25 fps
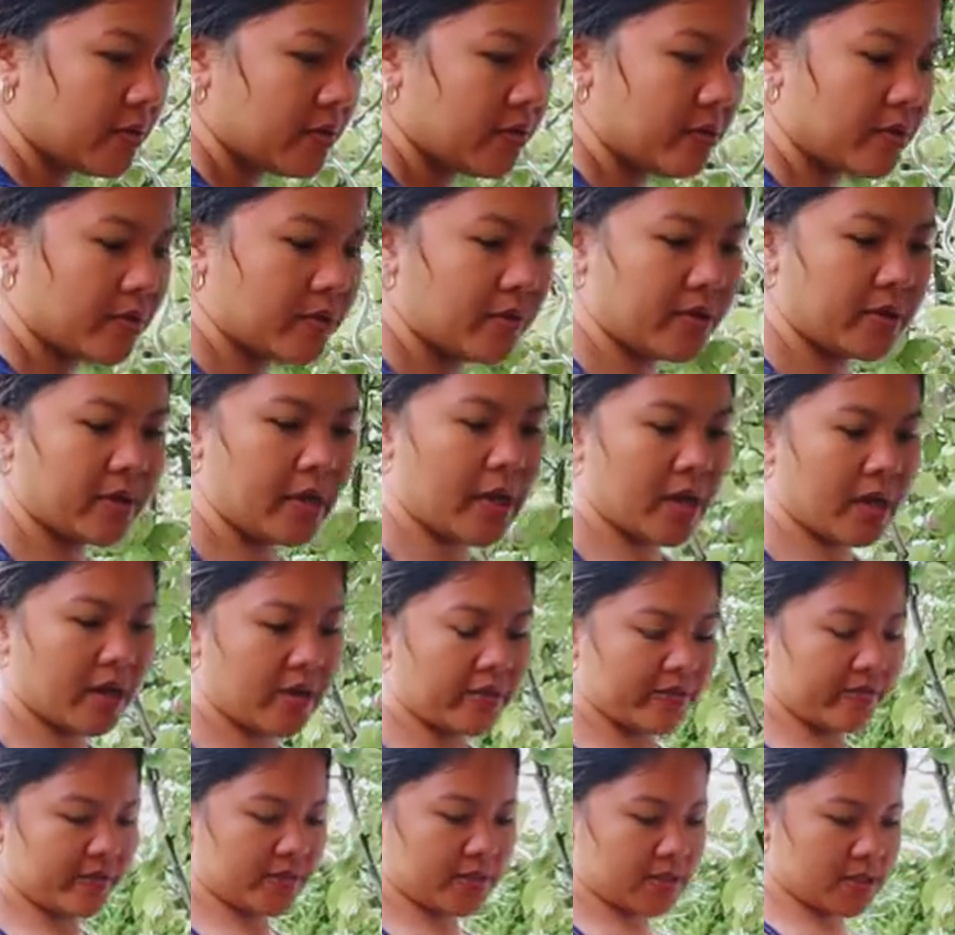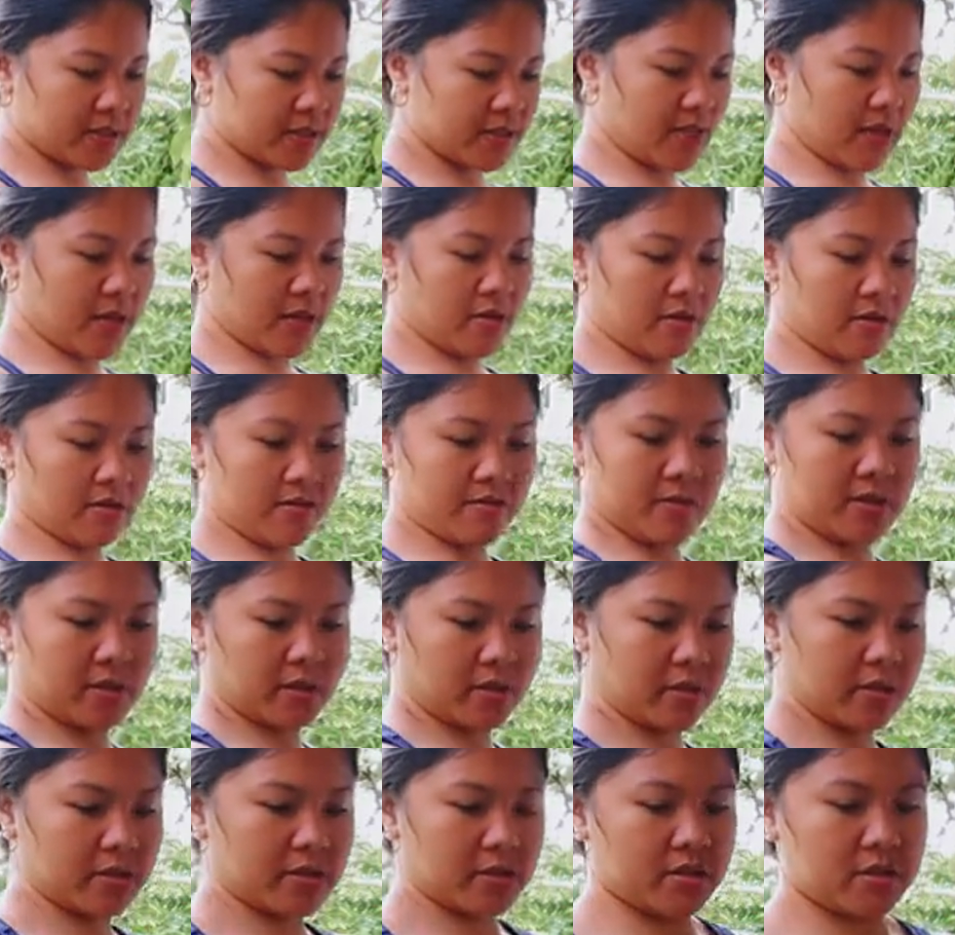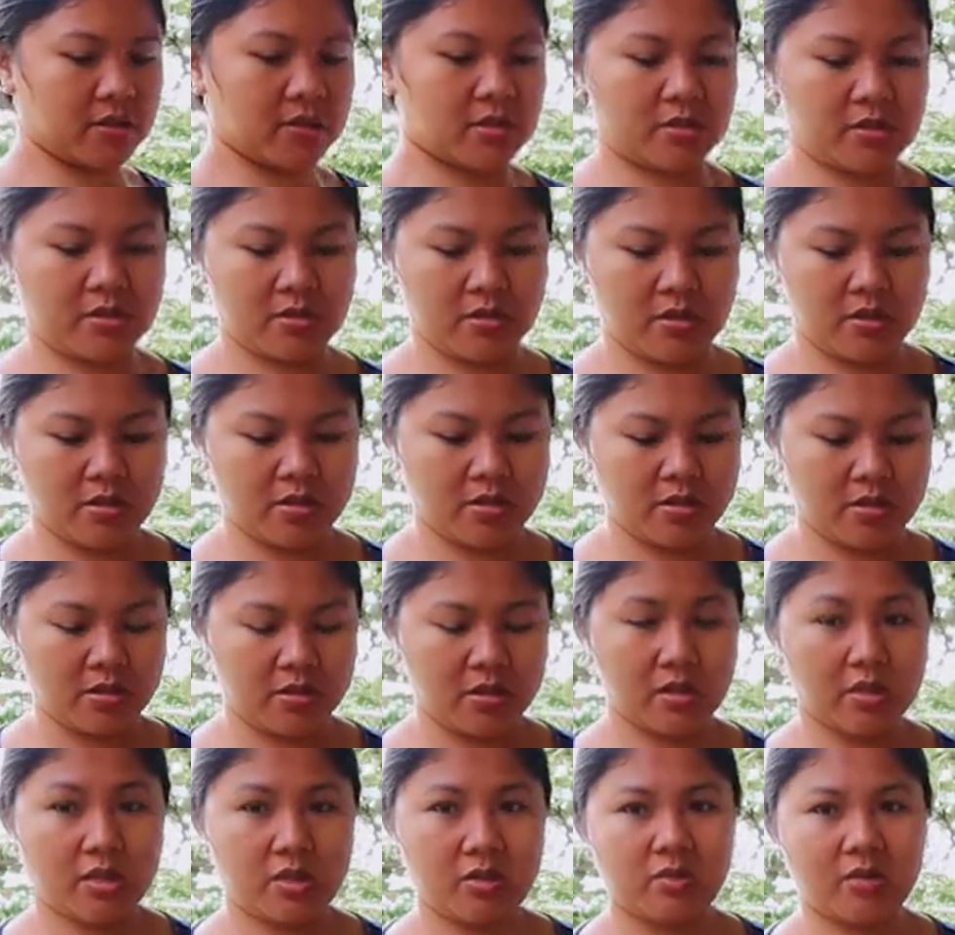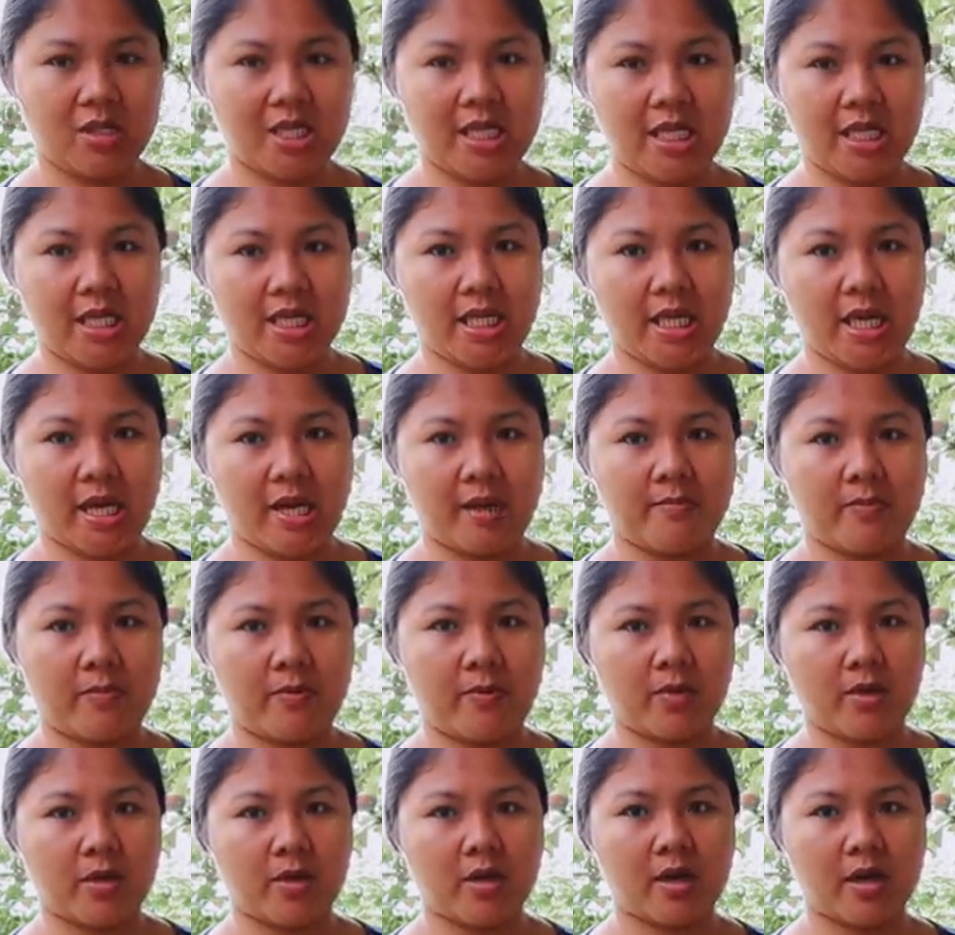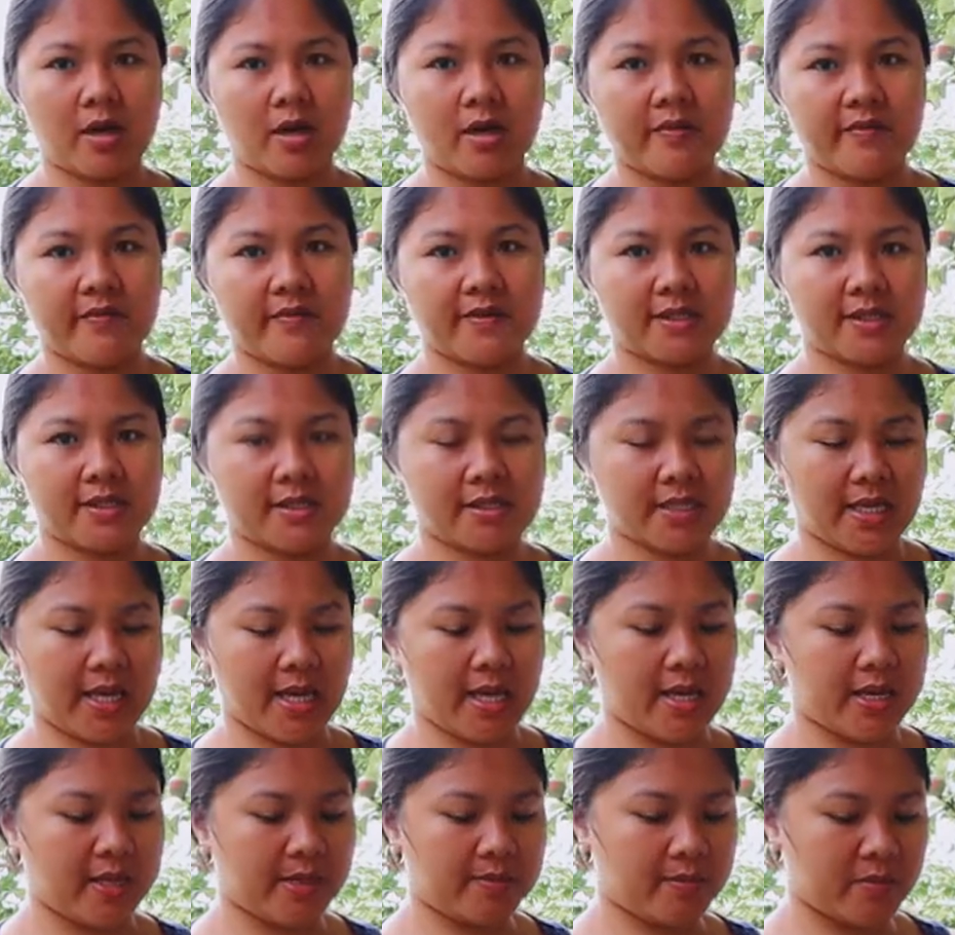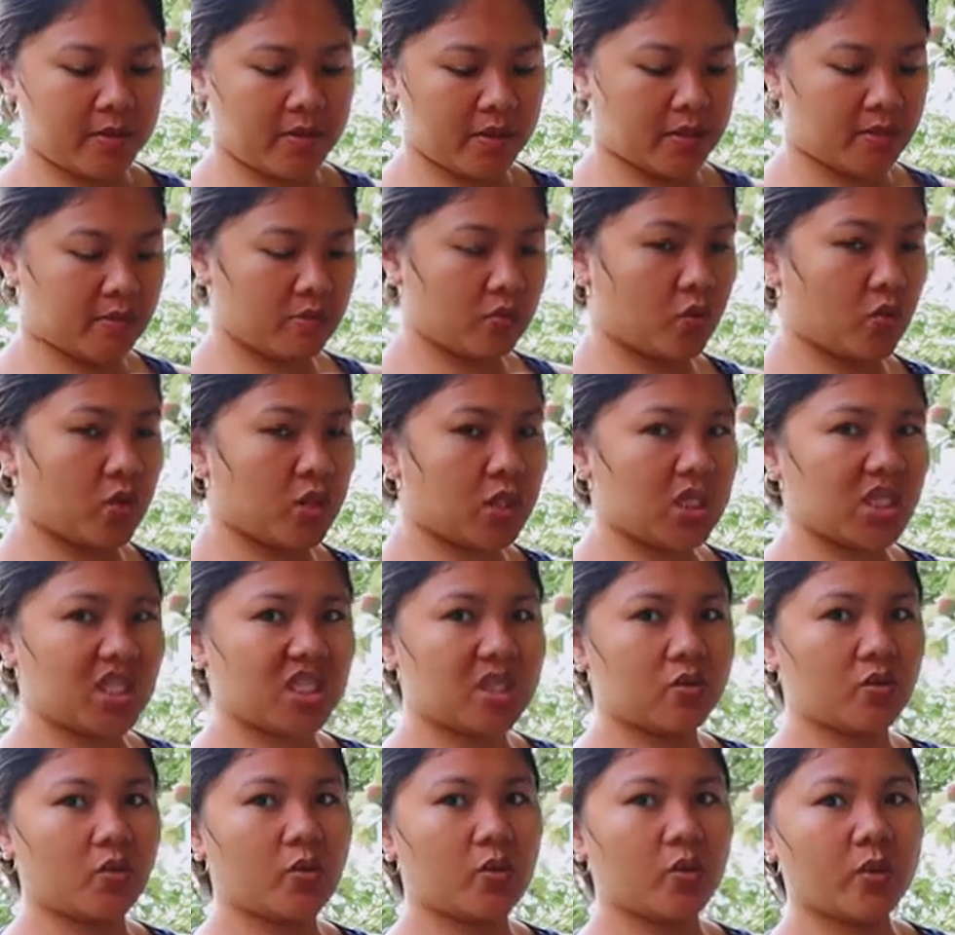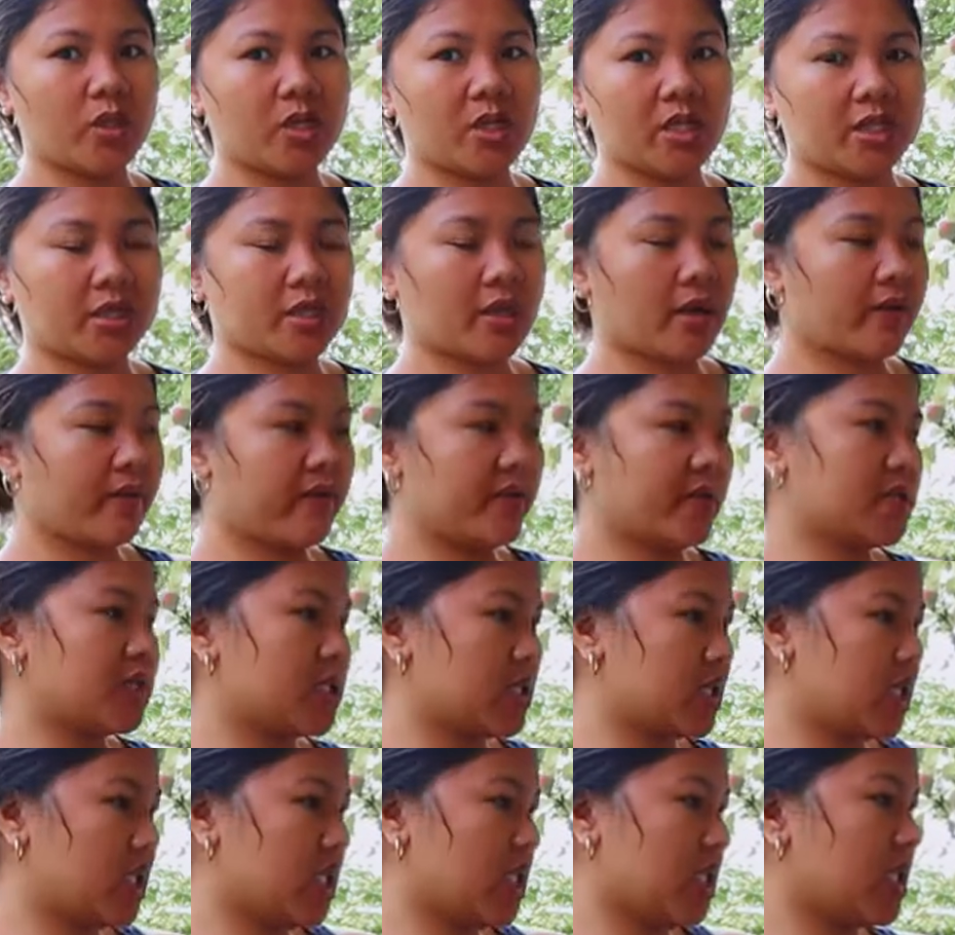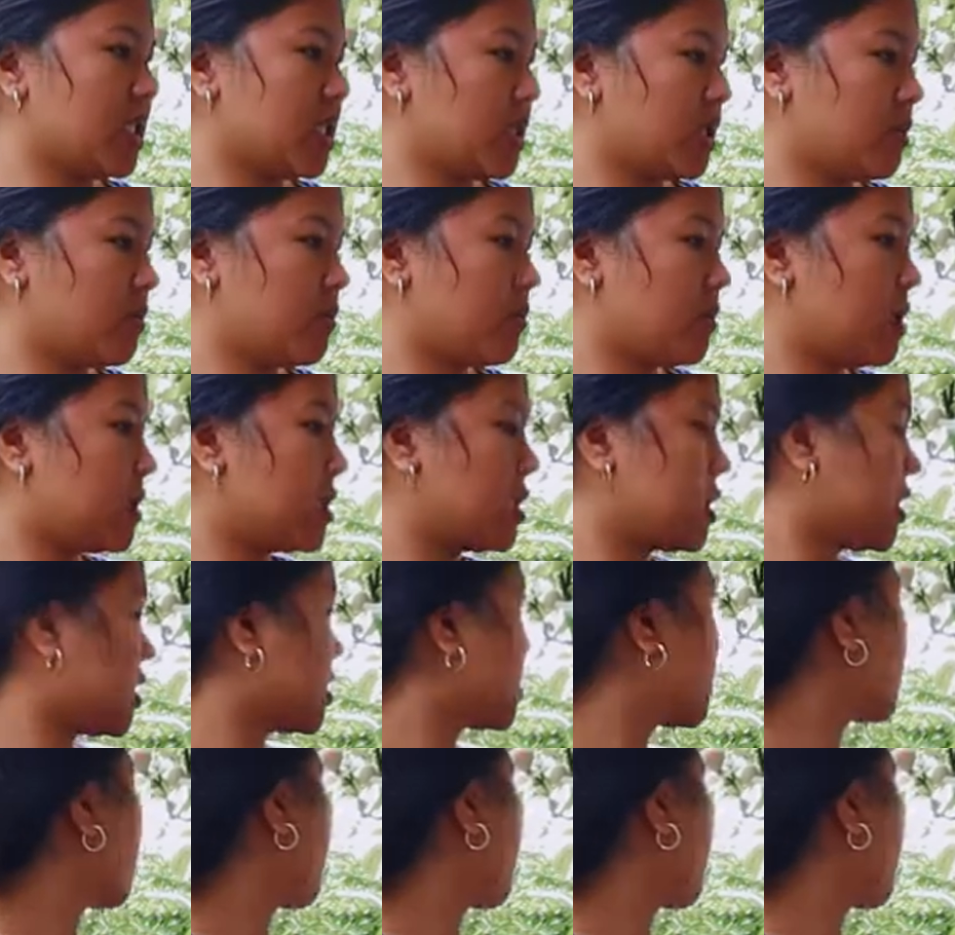We will harvest now because it's really apple harvest time, and when we will not harvest it, it will just